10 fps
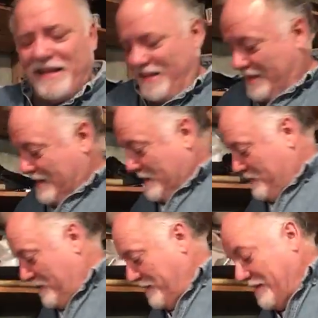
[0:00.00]
Yeah,
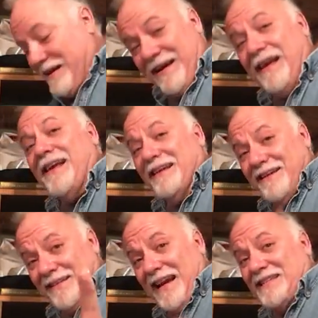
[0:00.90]
yeah.
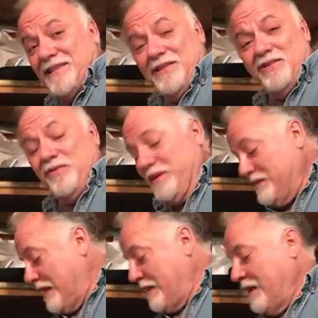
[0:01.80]
Okay, so this is what he
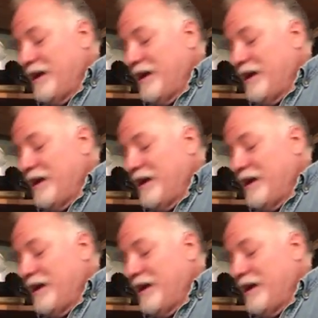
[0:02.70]
said.